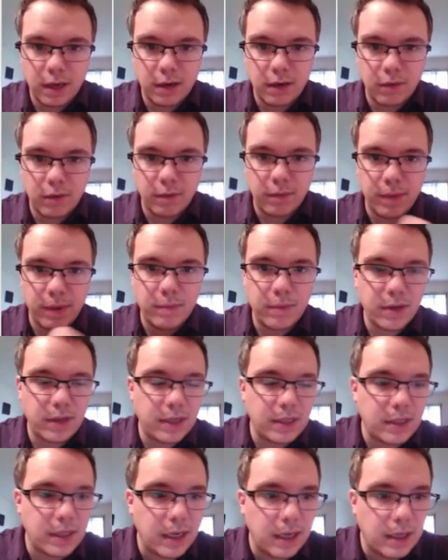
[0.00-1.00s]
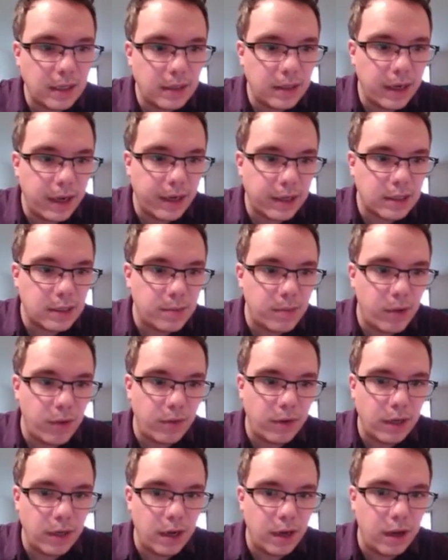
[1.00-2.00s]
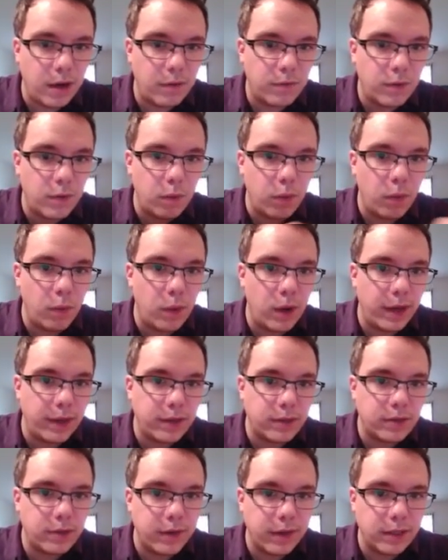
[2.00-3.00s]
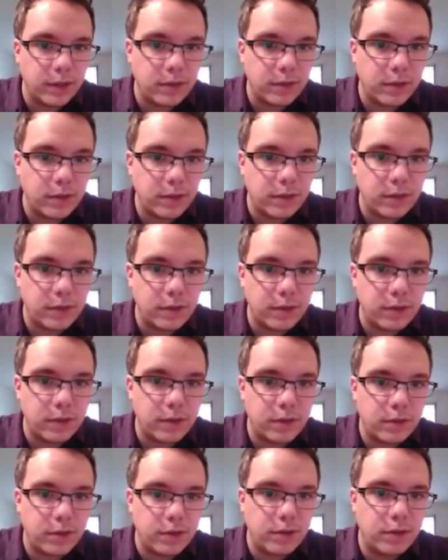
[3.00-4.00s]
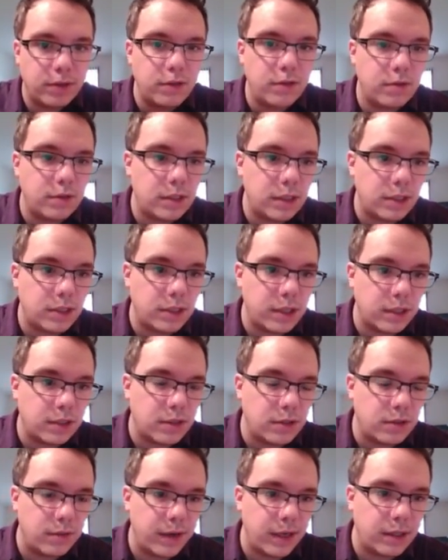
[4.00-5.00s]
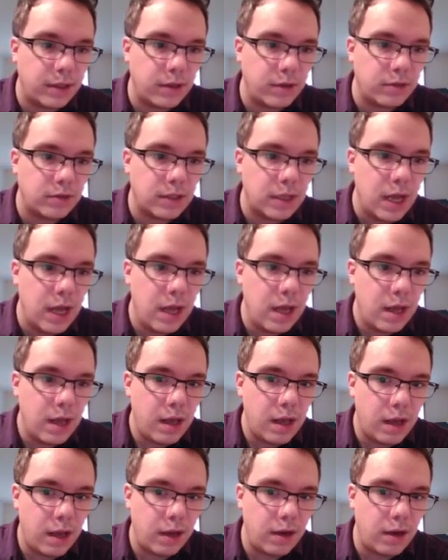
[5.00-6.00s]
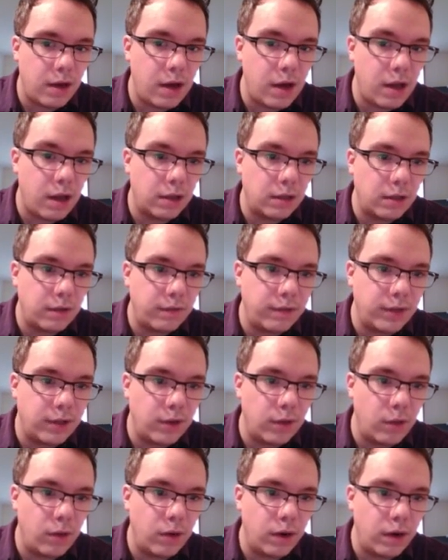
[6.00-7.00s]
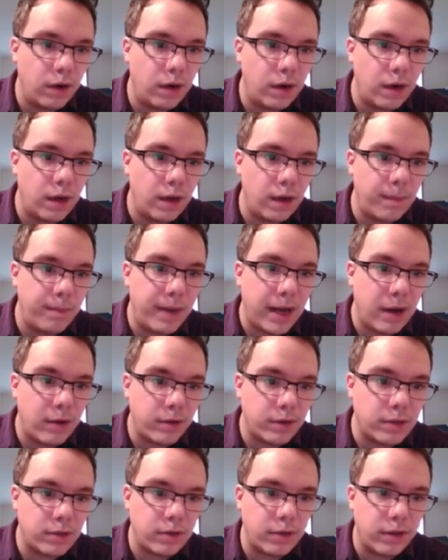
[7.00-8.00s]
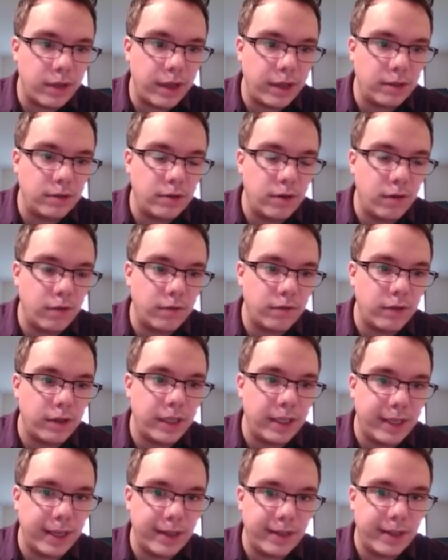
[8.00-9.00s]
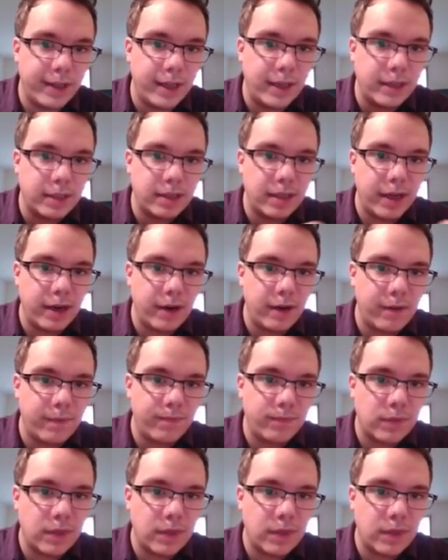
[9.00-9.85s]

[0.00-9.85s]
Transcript: remember there's a hidden exponent of 1. So I do suggest you write those on all of your powers so that you don't forget that it's there.